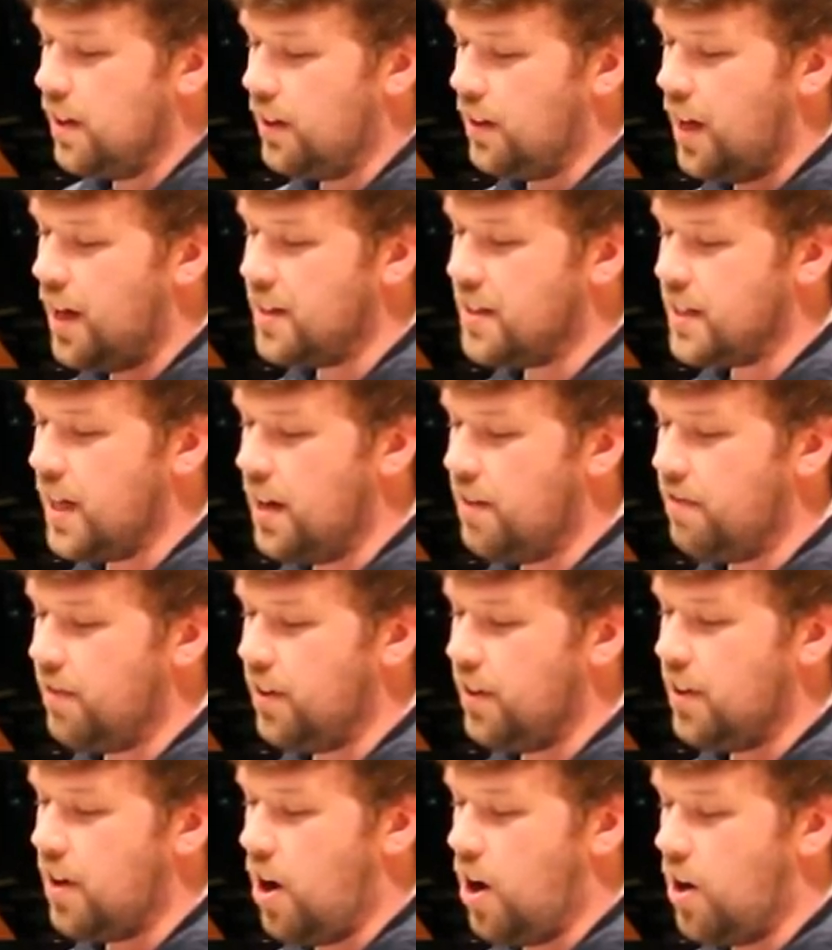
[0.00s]
And like
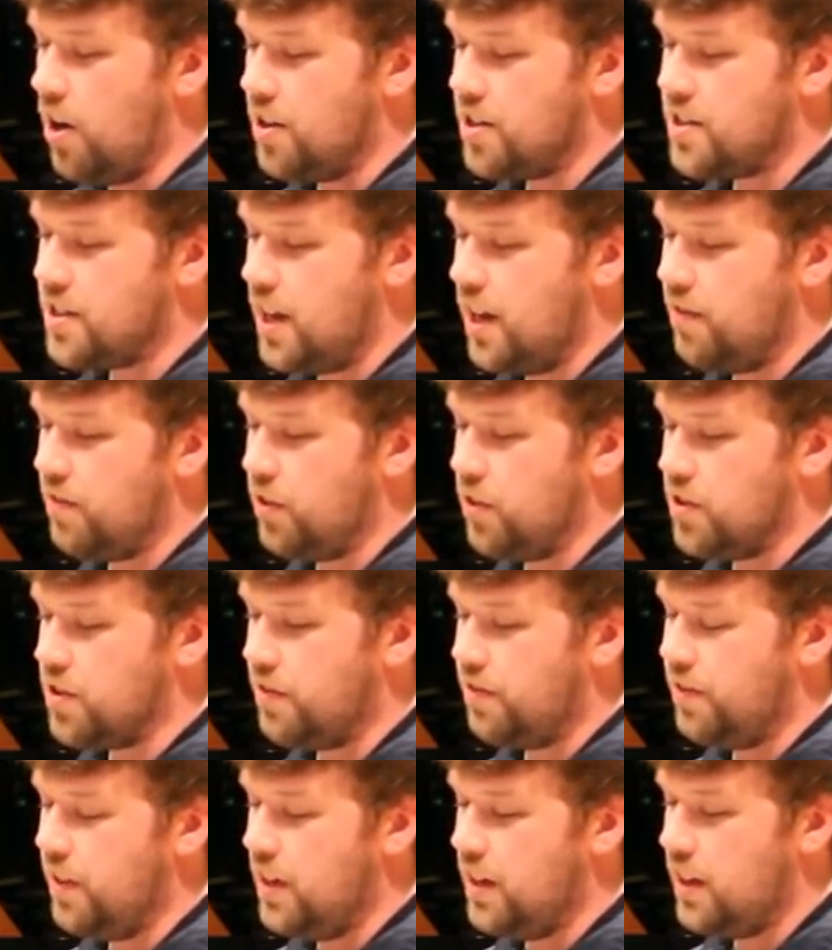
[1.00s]
David, our Savior
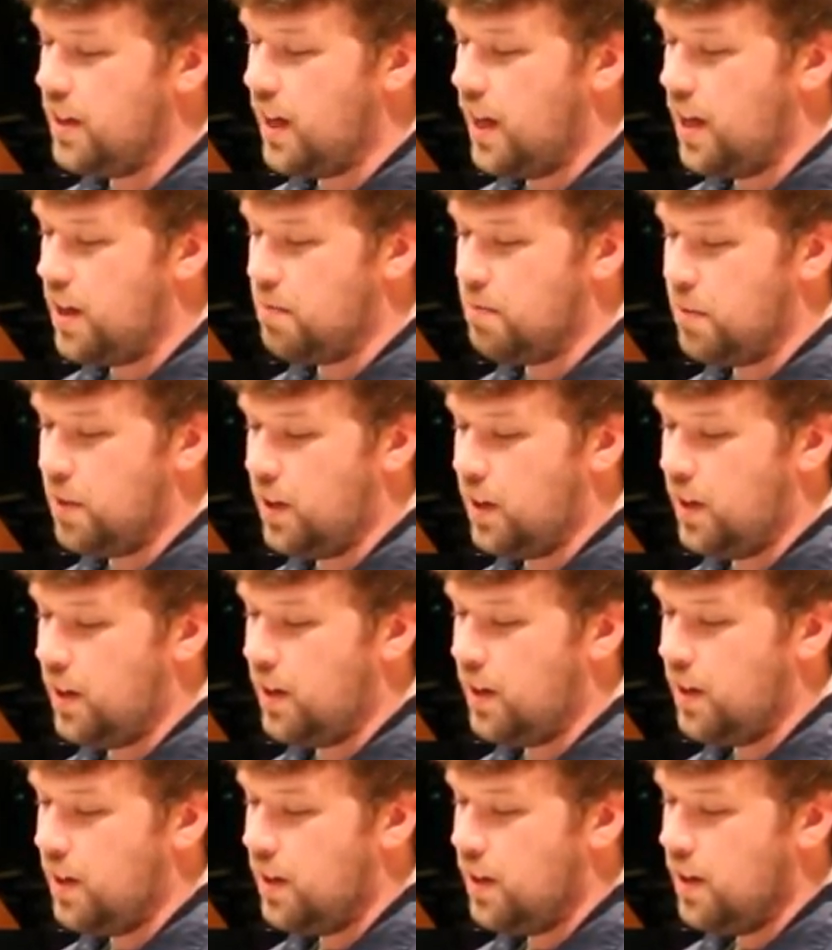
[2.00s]
defeated
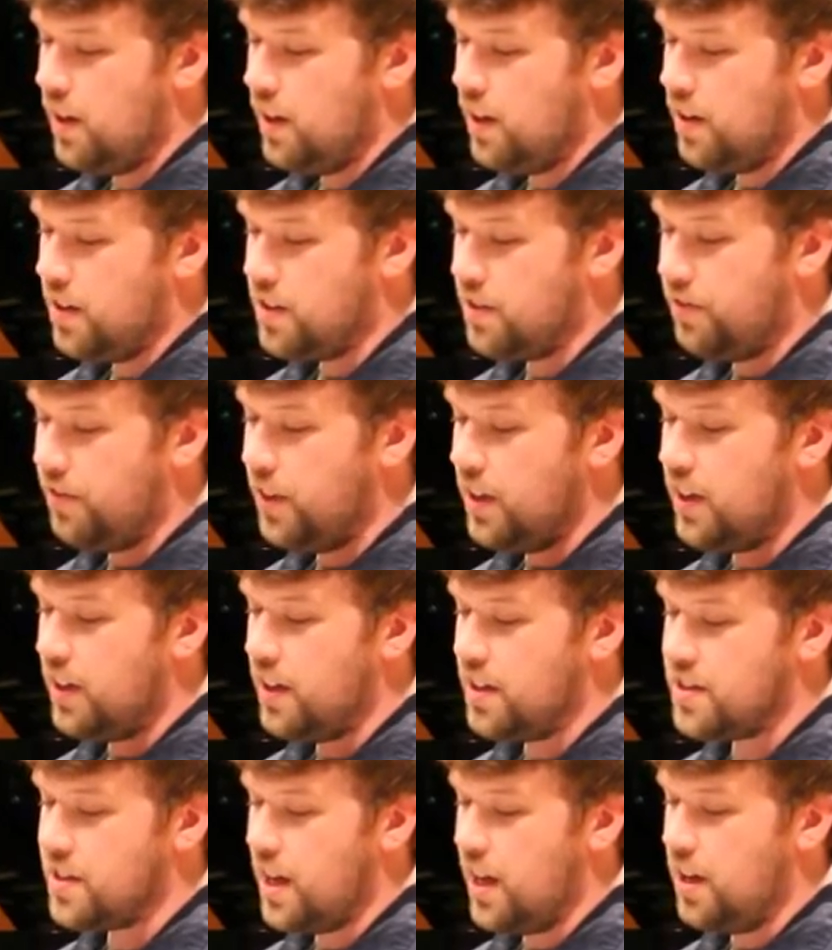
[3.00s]
enemy
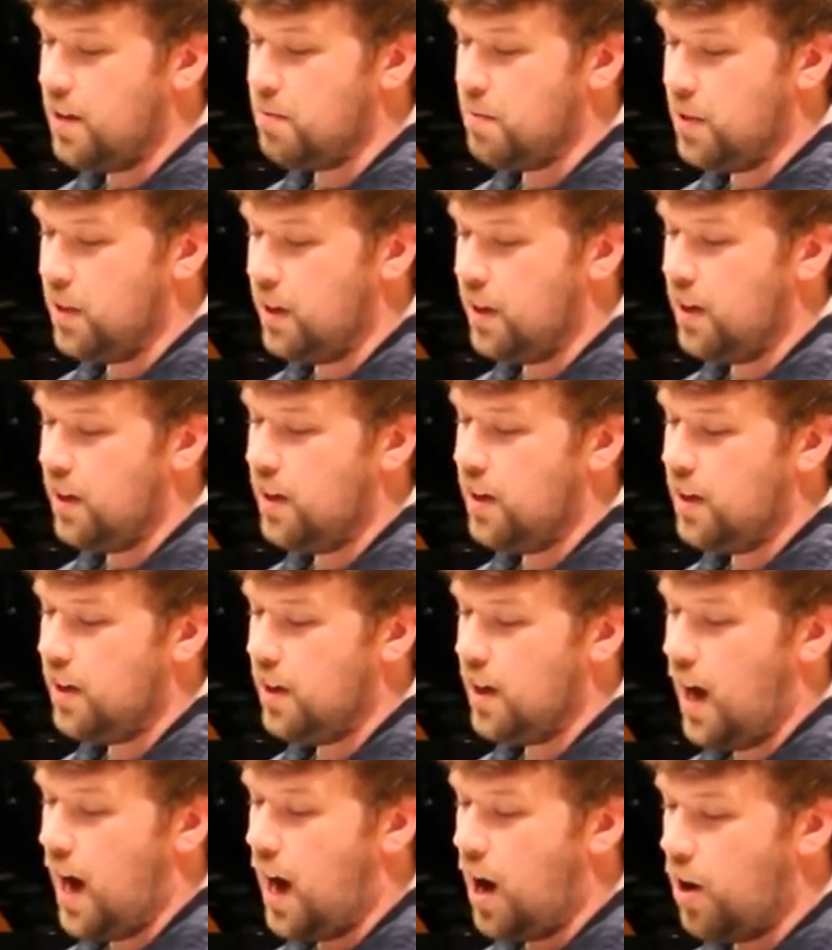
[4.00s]
defeated his enemy,
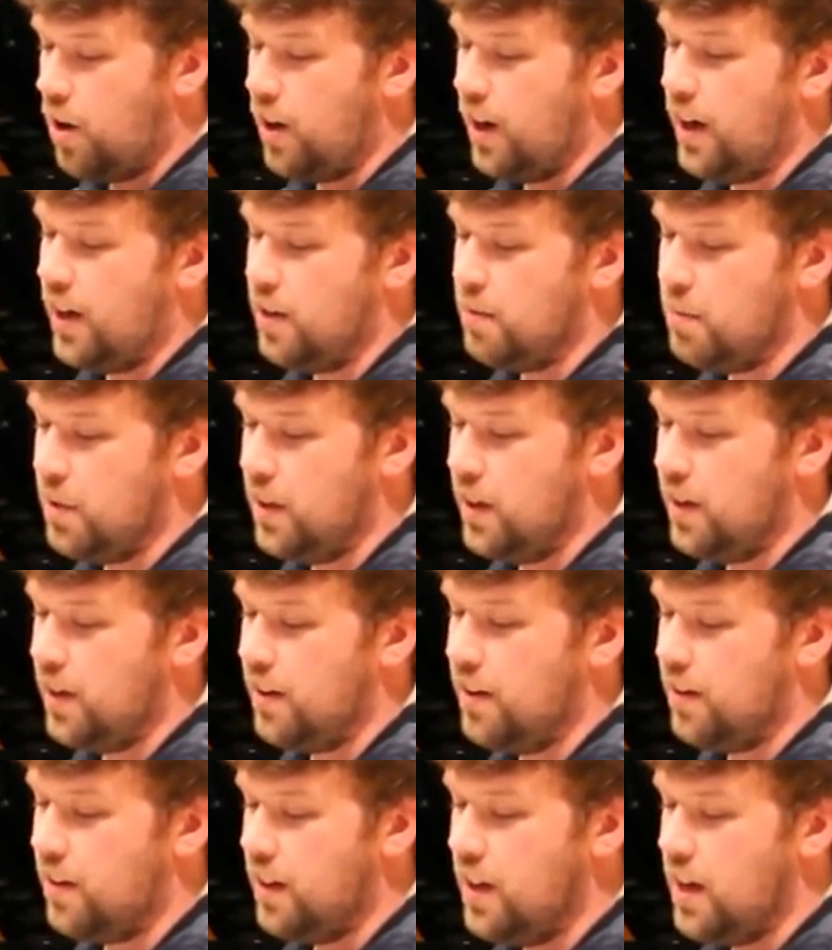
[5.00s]
our
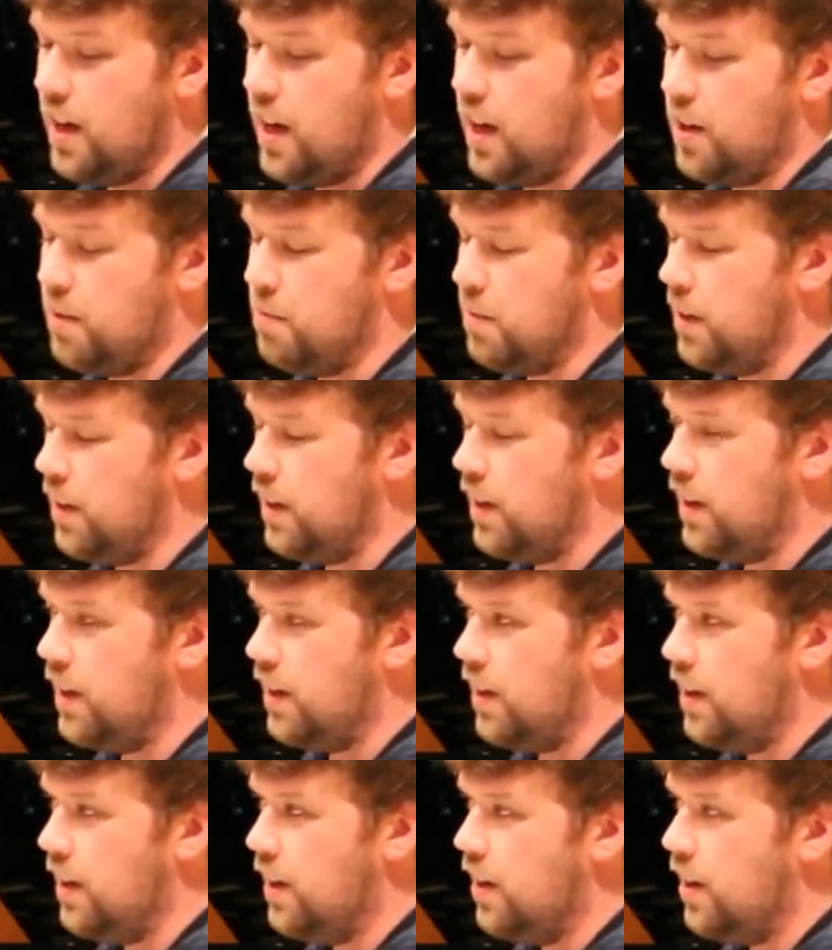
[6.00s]
enemy, the
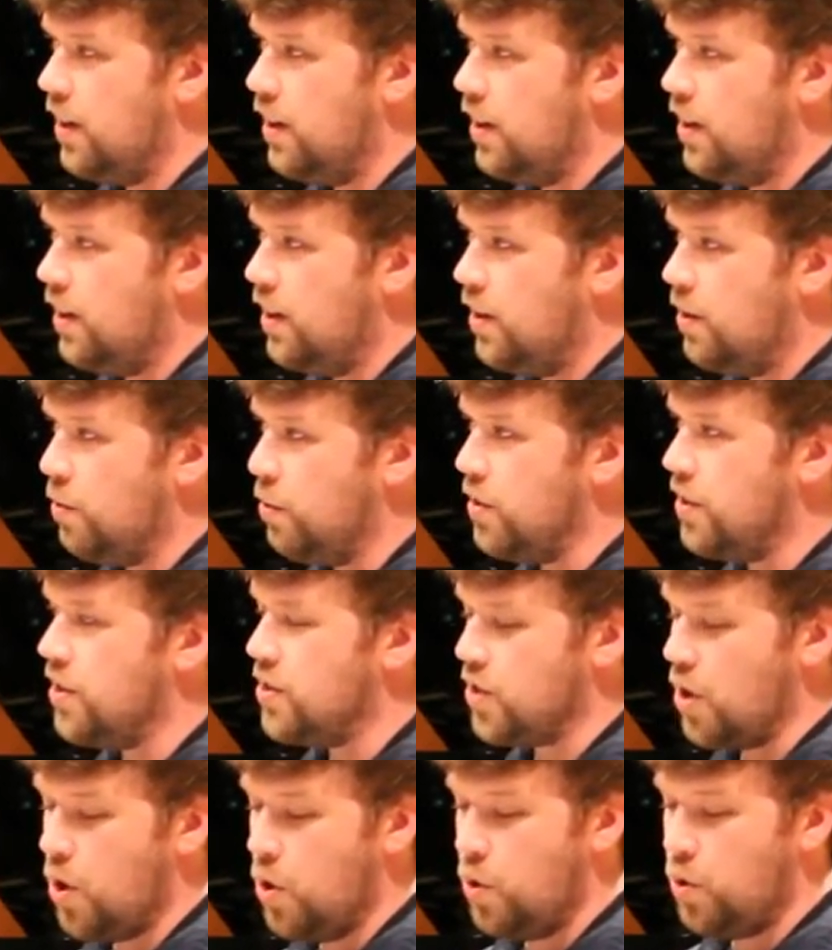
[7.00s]
enemy, with
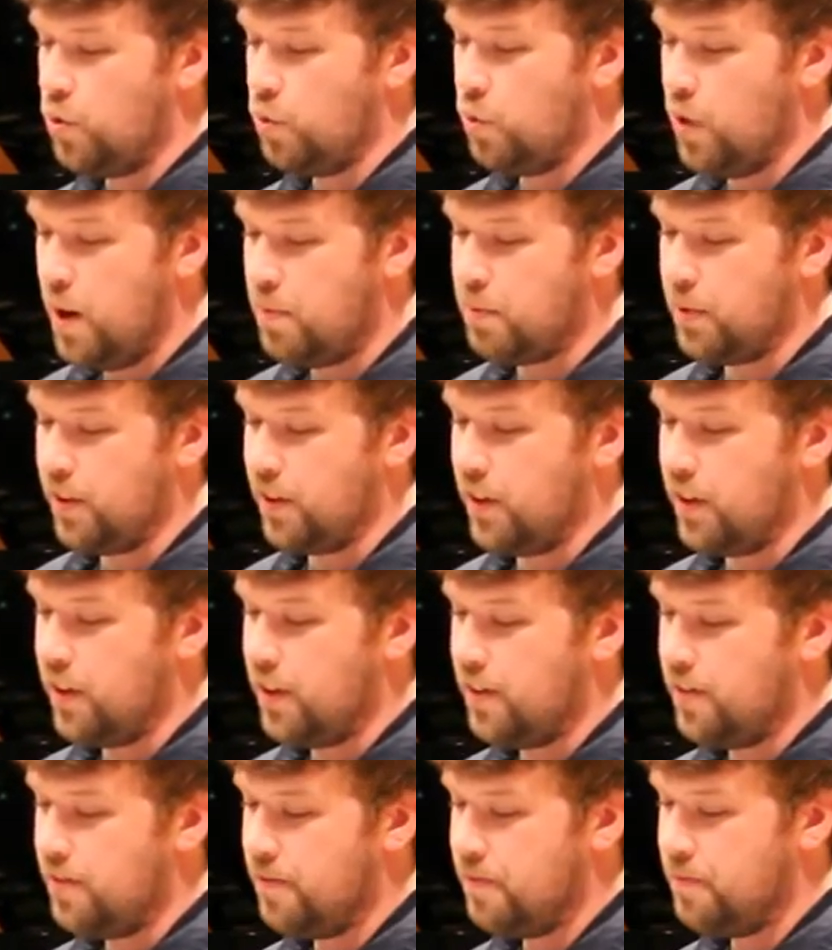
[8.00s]
his own weapon.